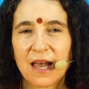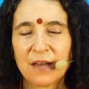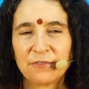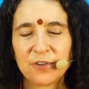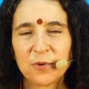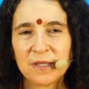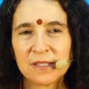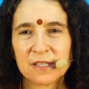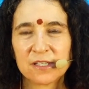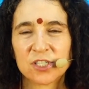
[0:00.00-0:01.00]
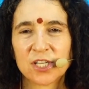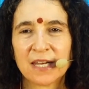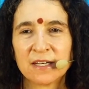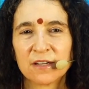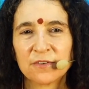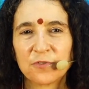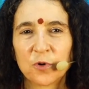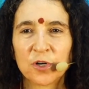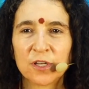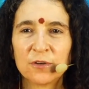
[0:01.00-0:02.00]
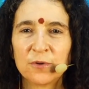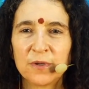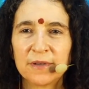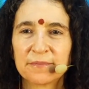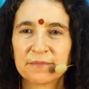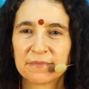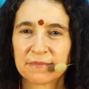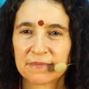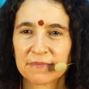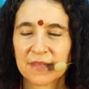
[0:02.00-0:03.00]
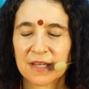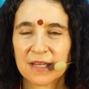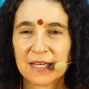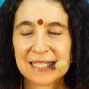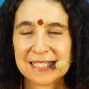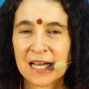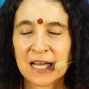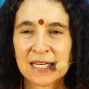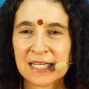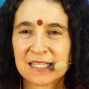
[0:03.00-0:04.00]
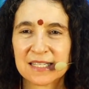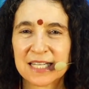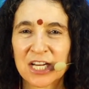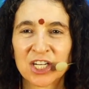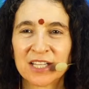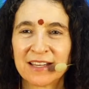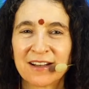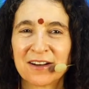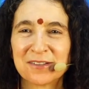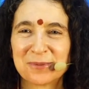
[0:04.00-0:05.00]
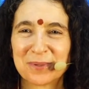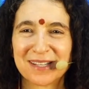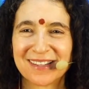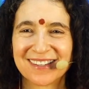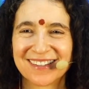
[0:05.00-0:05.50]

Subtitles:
Everyone's agenda for you is not necessarily God's will.